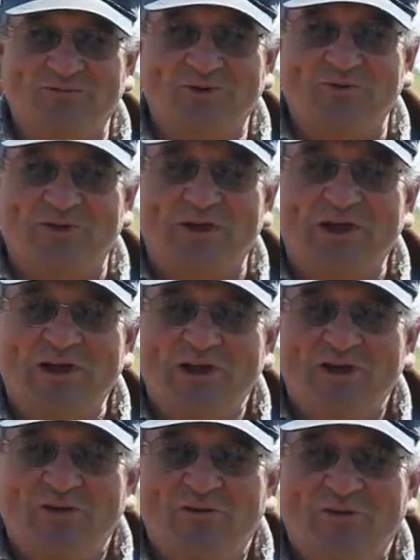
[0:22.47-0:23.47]
We were,
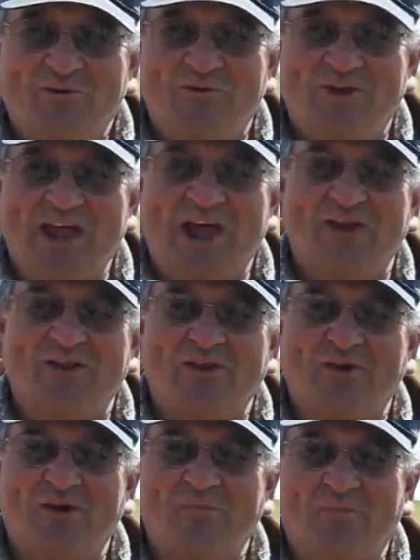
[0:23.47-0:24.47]
we were down to
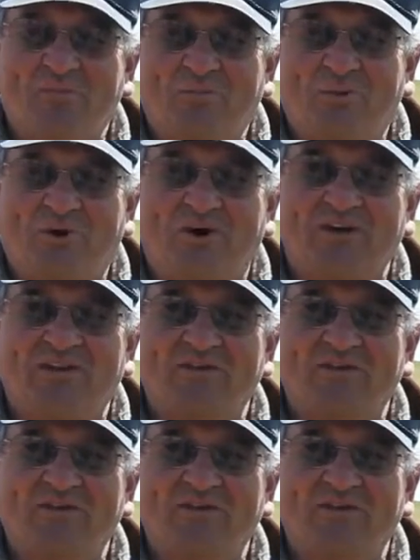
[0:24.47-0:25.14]
the part